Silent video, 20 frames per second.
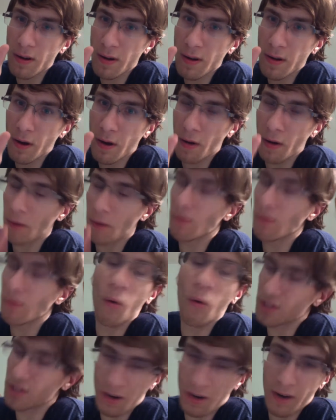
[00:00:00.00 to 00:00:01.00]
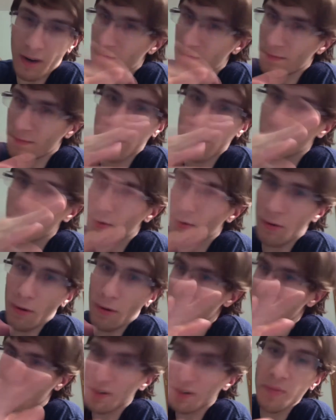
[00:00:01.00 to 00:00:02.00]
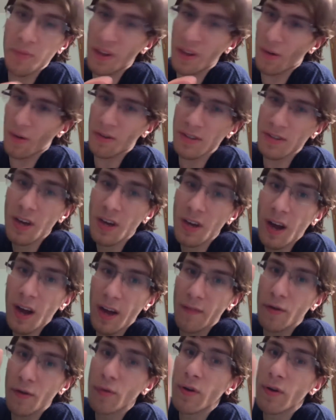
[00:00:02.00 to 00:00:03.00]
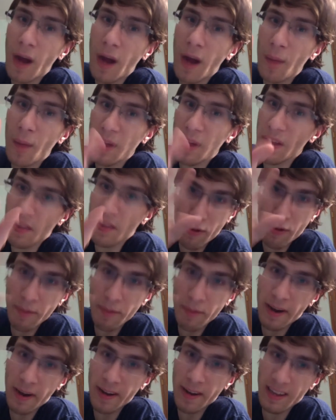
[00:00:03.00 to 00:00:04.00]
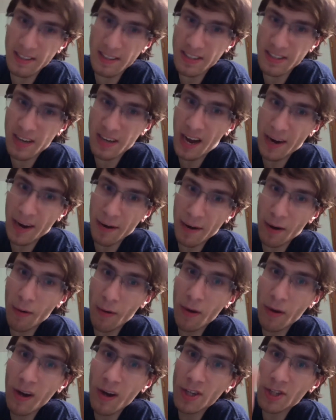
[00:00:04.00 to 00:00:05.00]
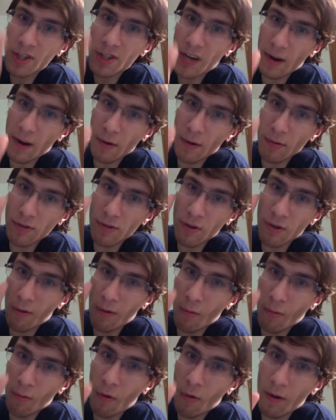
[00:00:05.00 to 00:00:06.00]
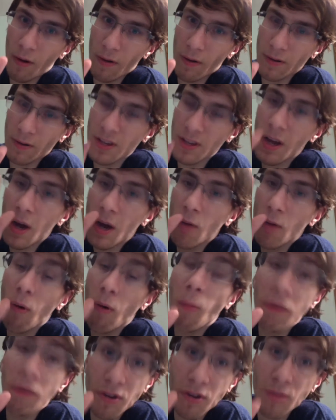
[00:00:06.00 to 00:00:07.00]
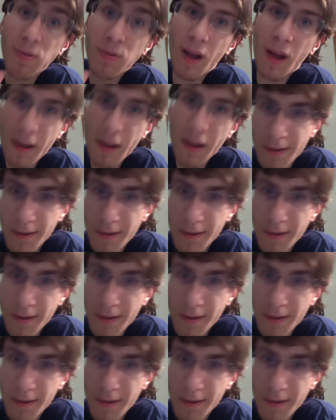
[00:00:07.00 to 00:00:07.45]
oh no, Golds, sorry, screw Golds, you can play Golds. If you could not play the 3 main clans, Kagero, Shadows, or Royals, what would you play?